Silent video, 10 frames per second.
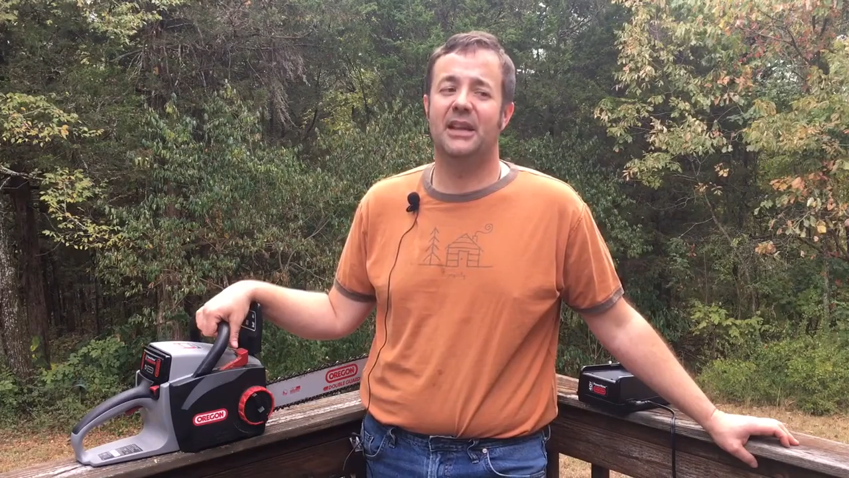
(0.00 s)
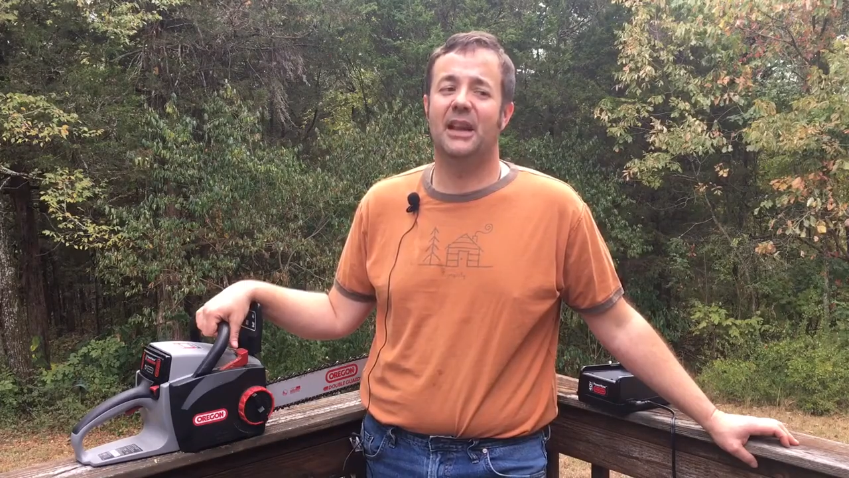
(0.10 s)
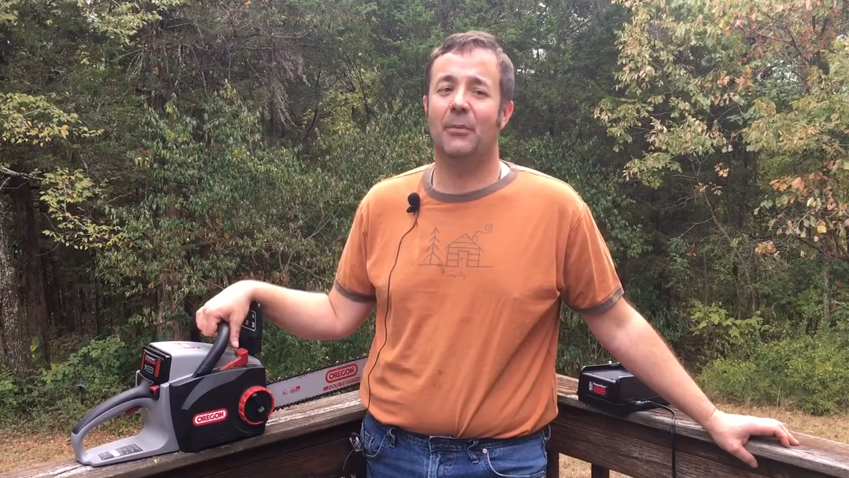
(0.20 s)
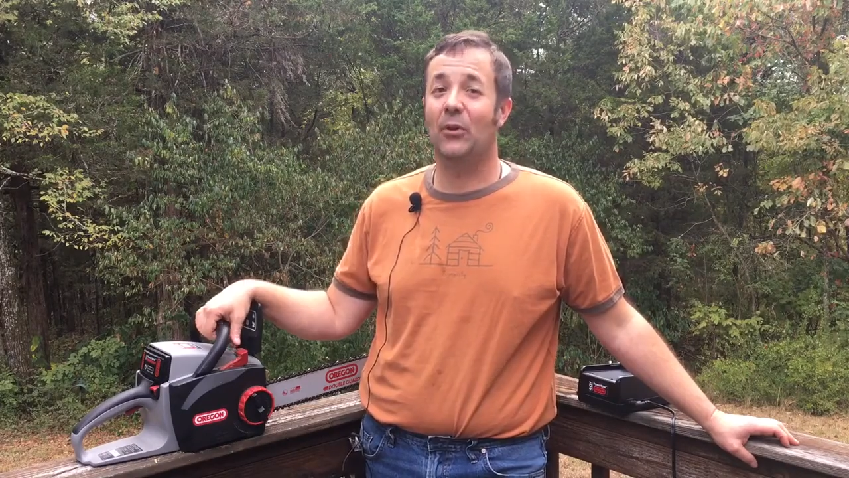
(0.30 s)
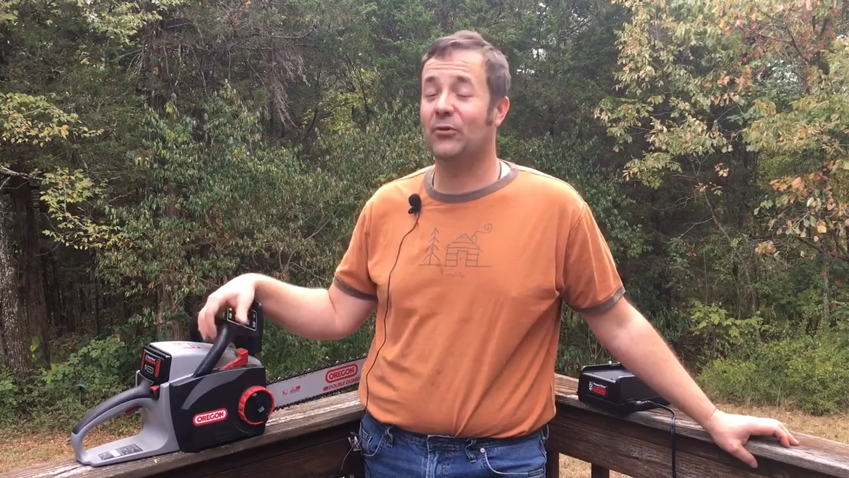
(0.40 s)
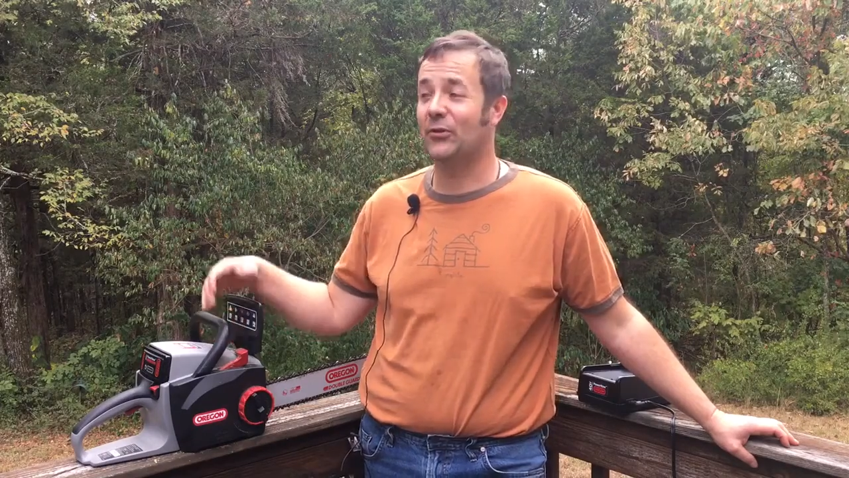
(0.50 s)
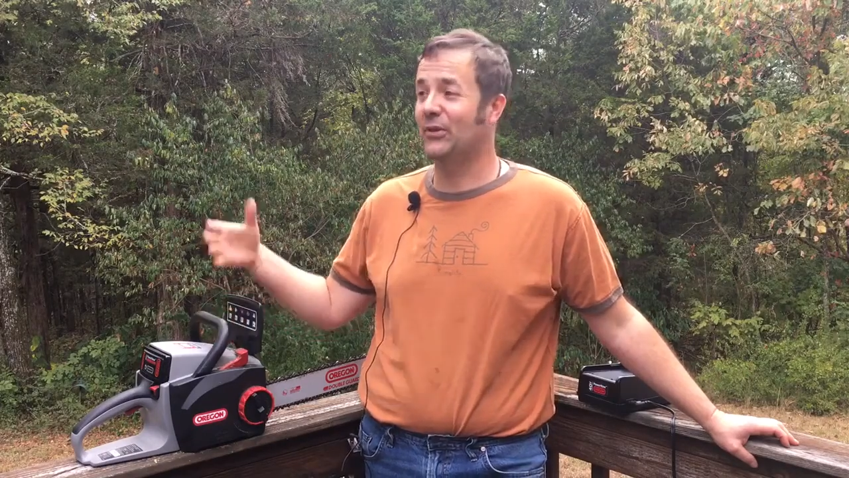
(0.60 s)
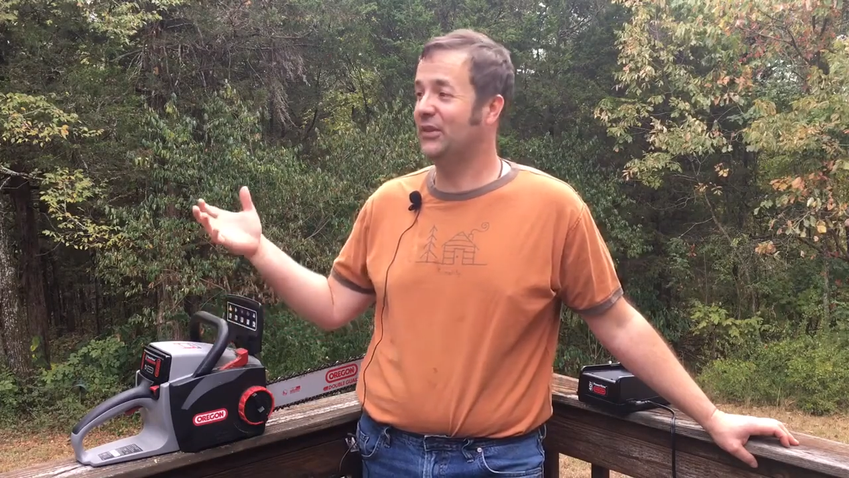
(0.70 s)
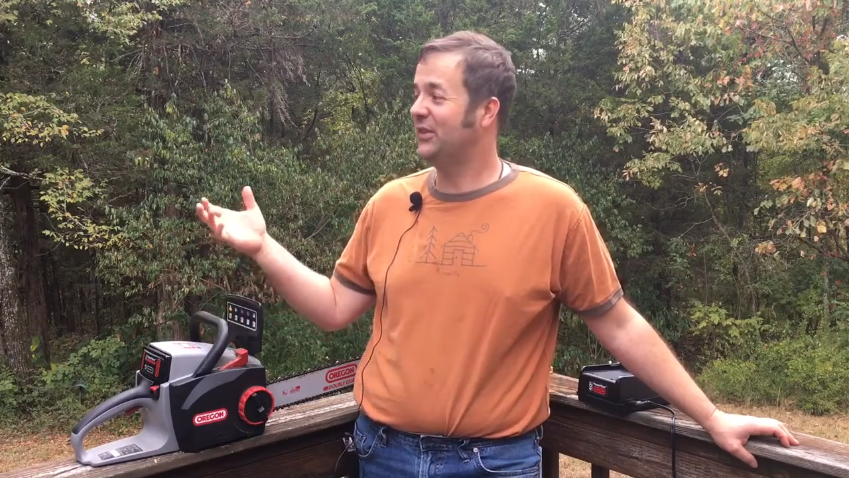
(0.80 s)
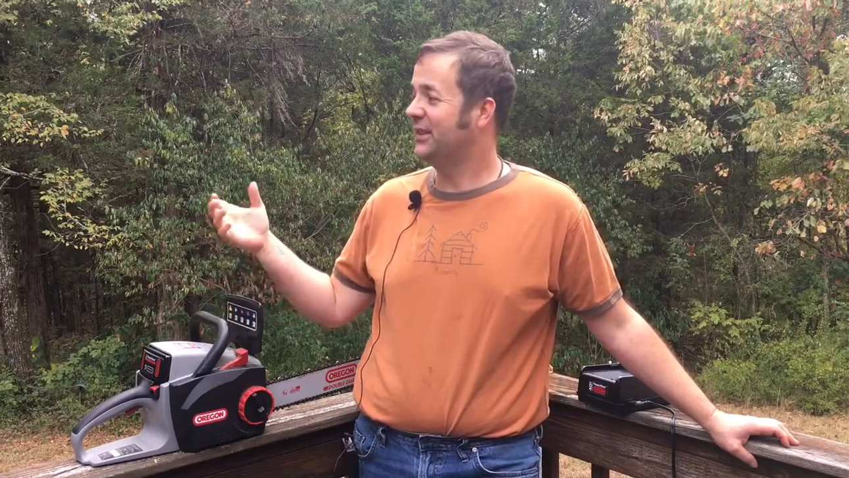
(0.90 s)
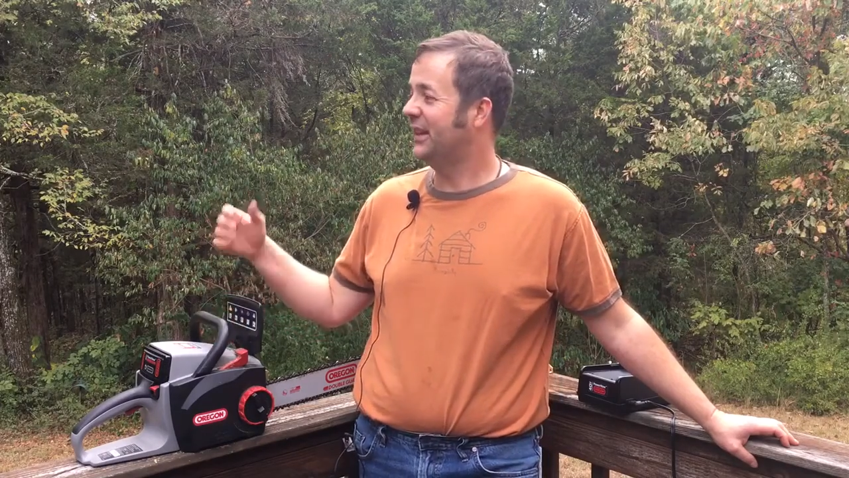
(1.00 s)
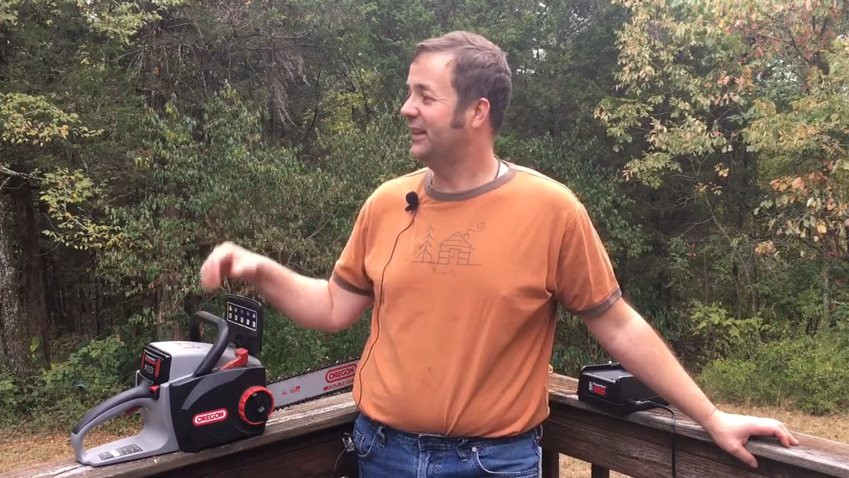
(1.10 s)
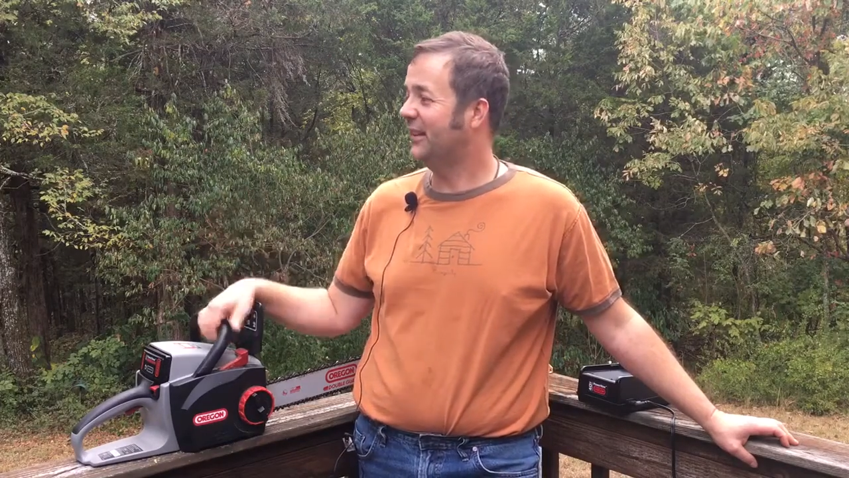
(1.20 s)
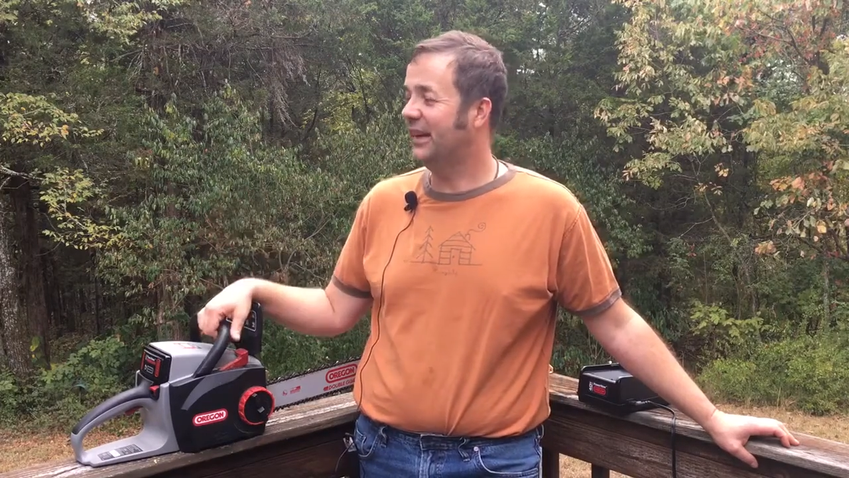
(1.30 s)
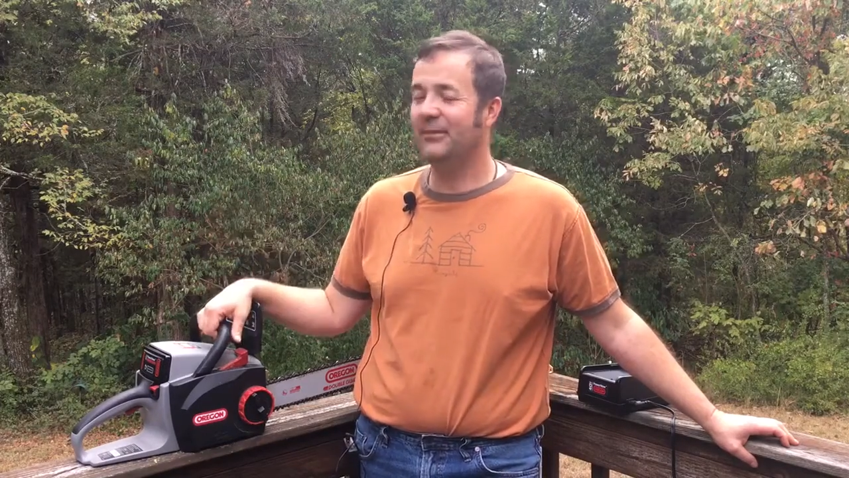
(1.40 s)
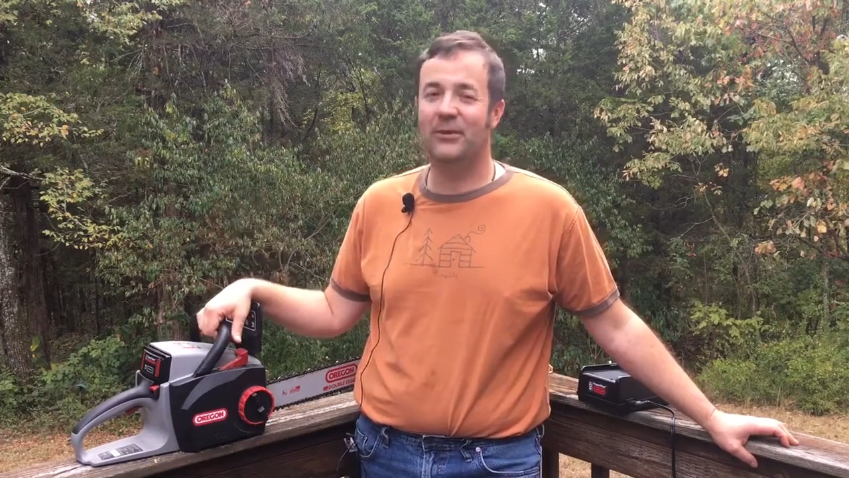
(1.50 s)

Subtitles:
I'm also losing daylight,